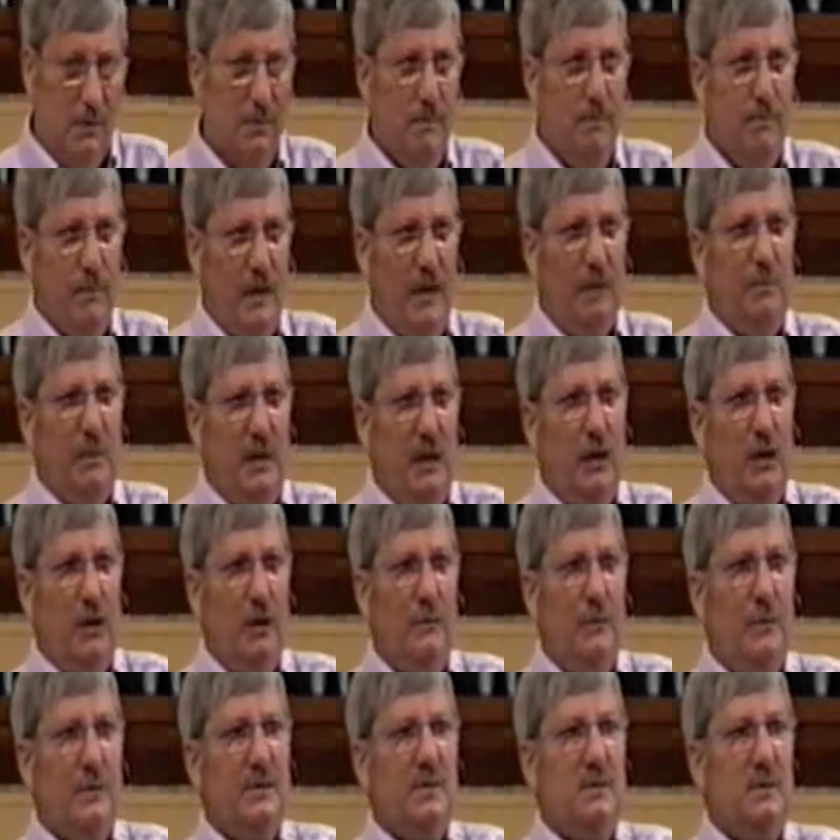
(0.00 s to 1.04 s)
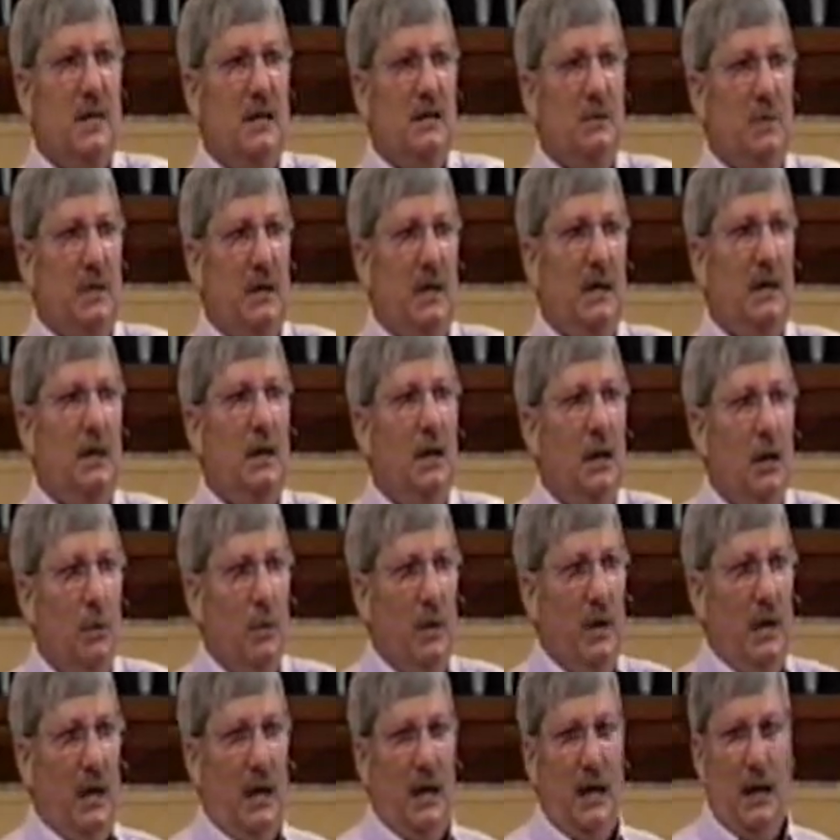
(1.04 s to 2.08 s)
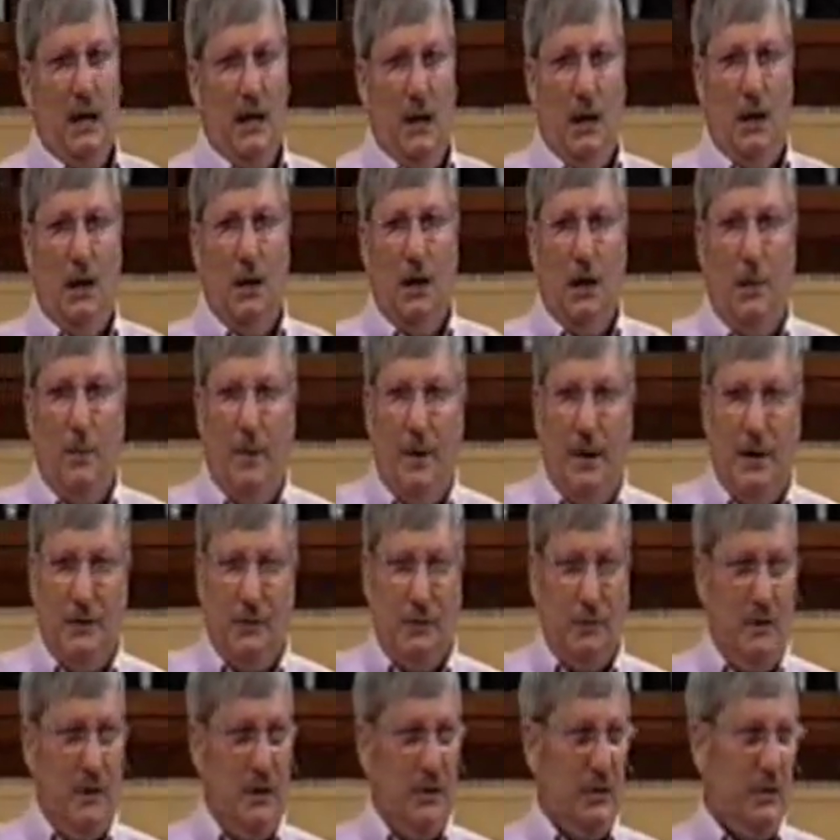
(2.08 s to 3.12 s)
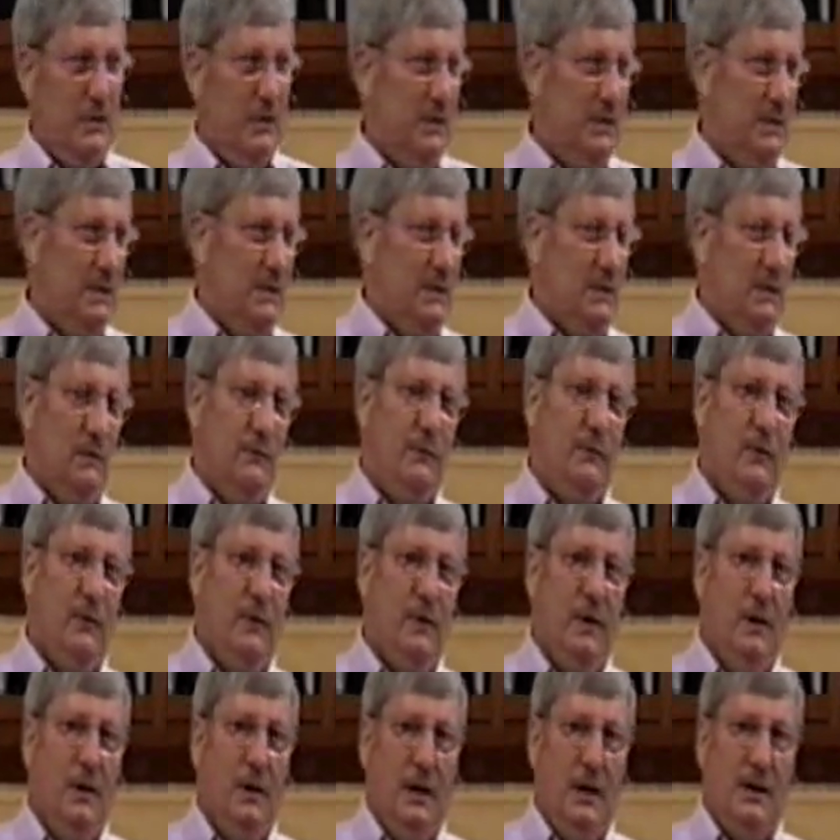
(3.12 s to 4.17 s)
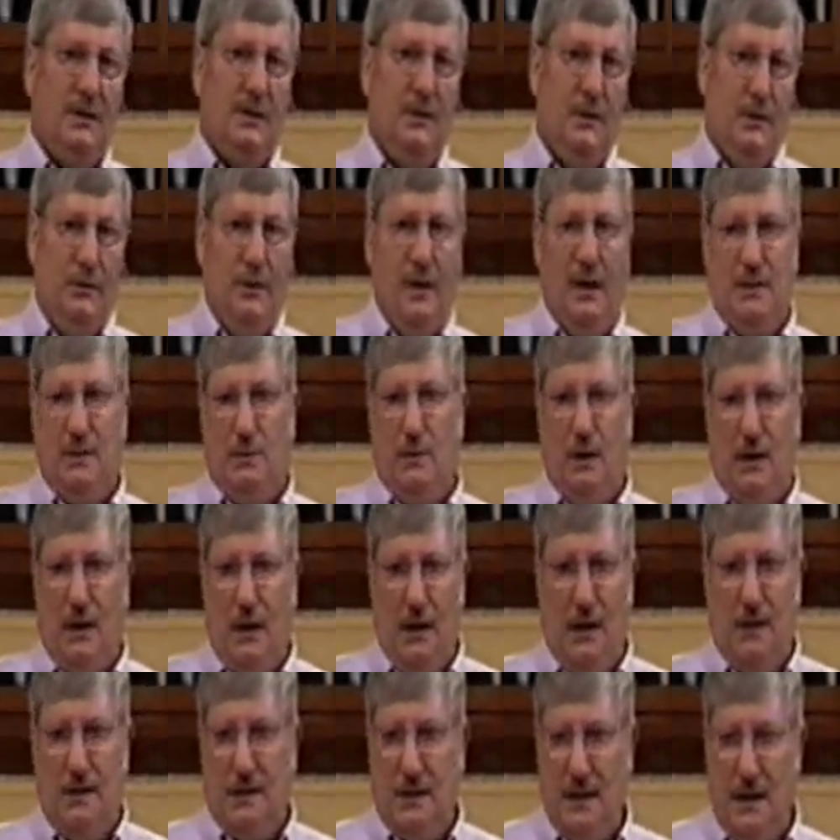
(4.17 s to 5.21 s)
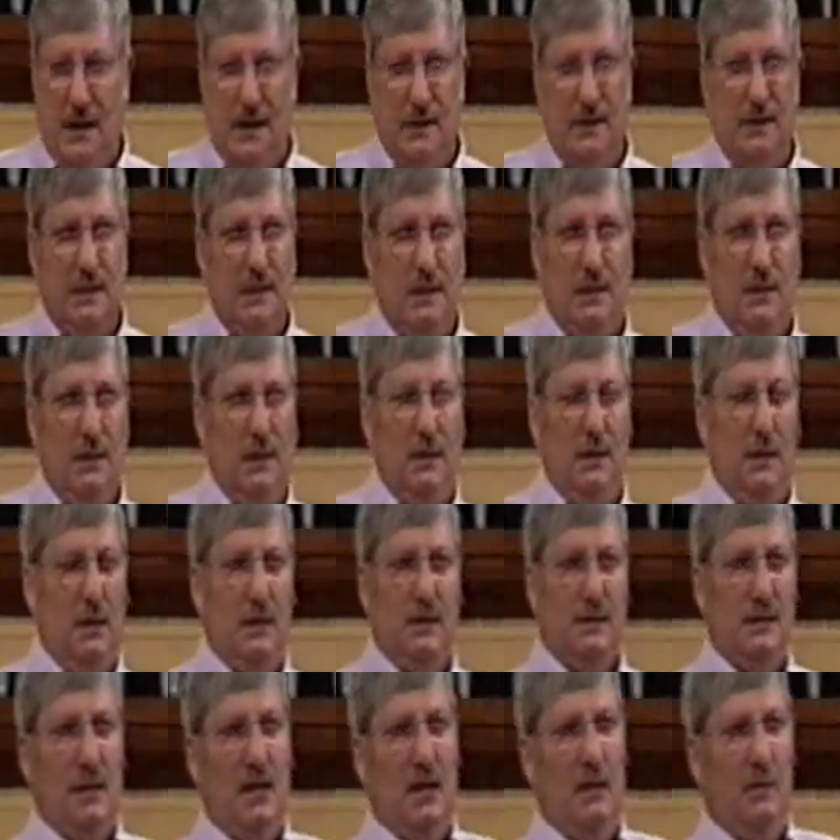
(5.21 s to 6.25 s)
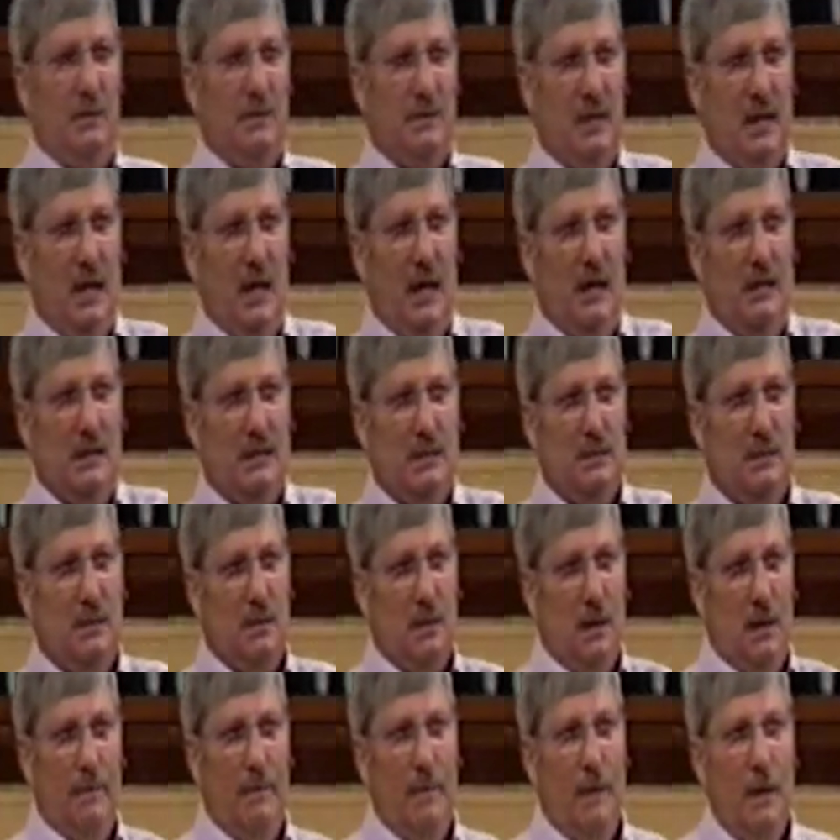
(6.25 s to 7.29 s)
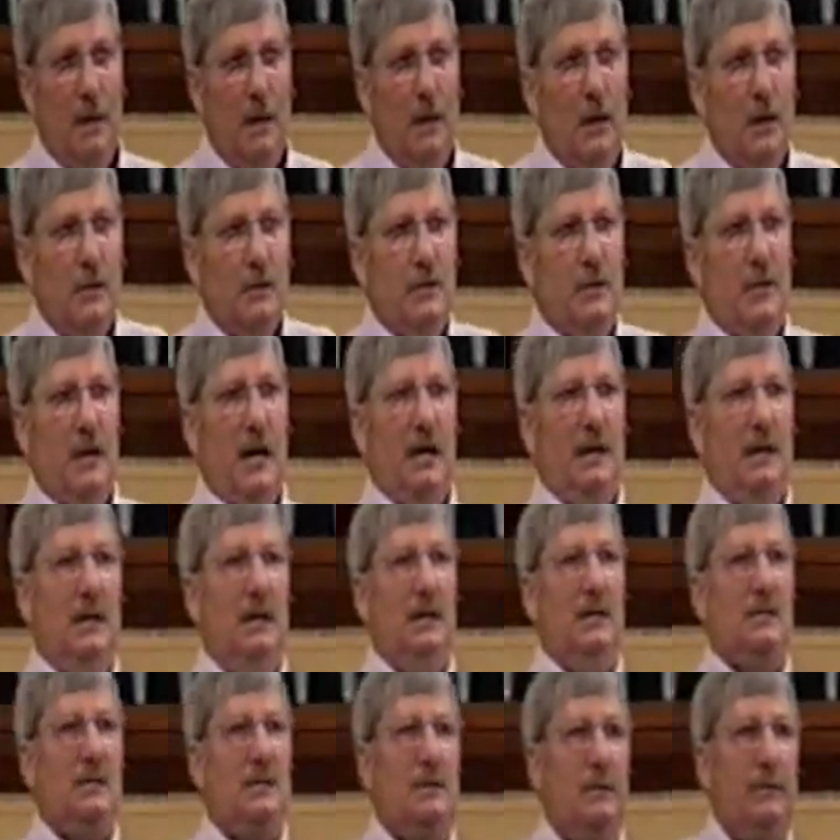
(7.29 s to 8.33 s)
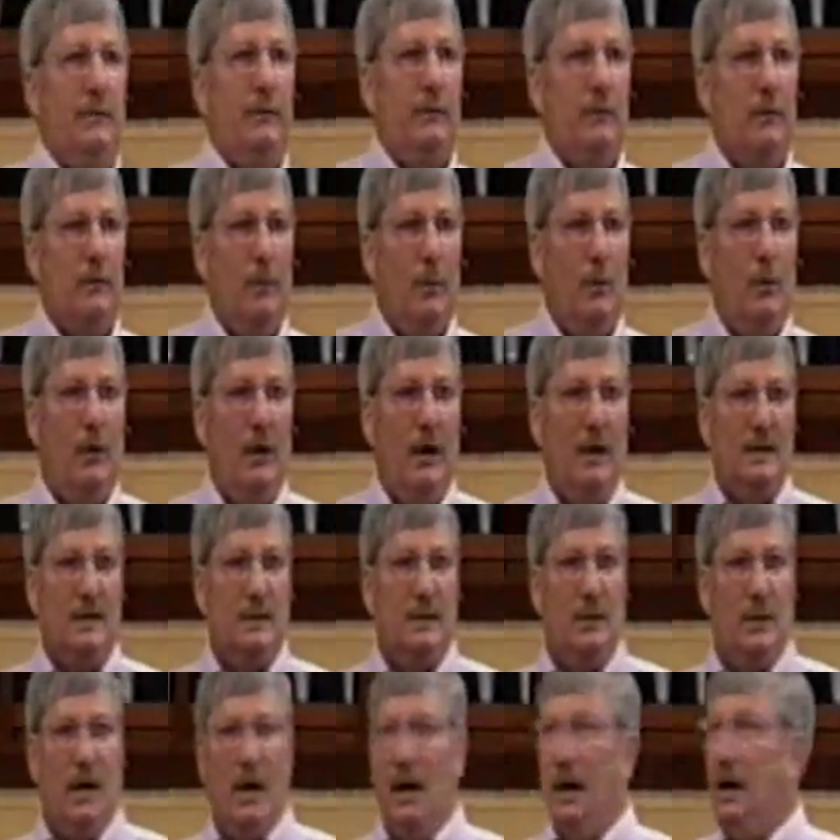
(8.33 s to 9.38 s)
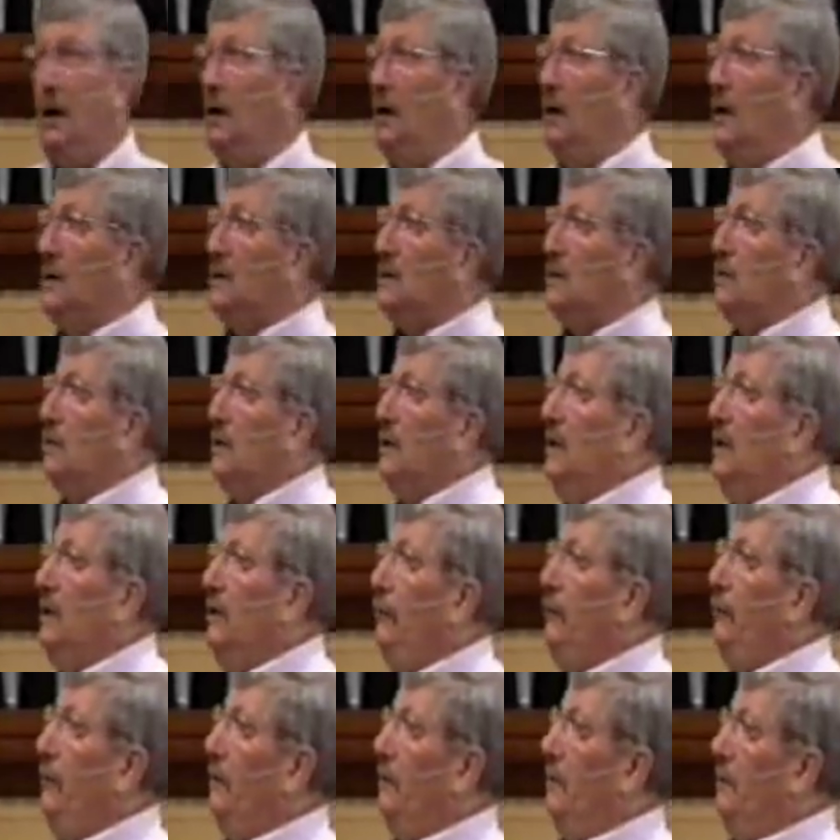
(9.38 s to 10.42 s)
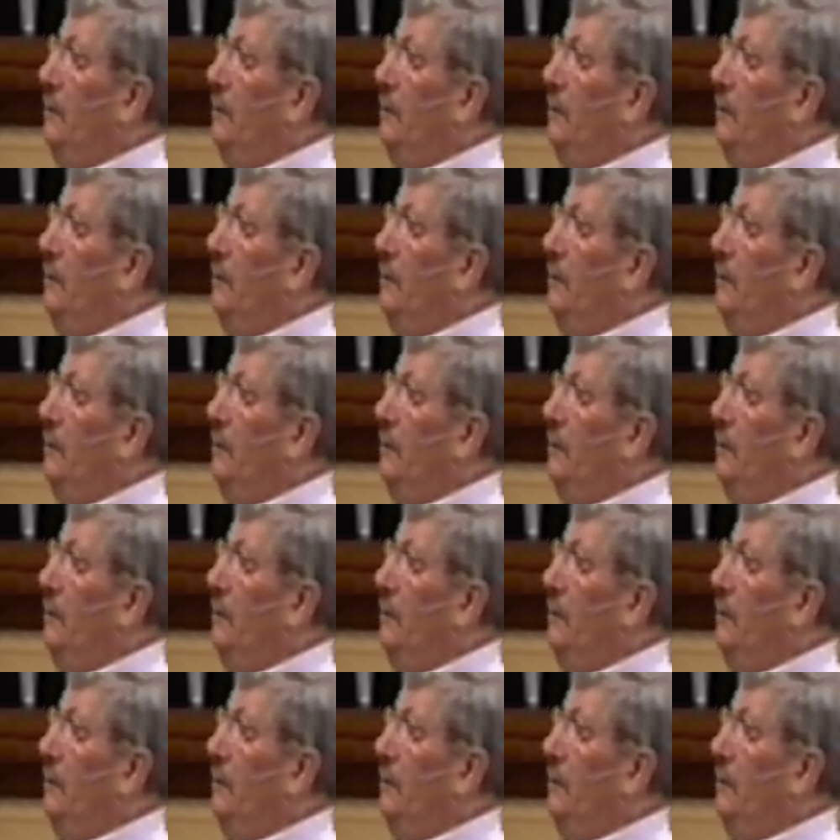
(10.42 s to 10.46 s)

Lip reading: We have to be careful sometimes. We get kind of hung up on traditions and so forth as though that's what God says, and that's not always the case. So you got these 4 boys, okay? So Ephraim and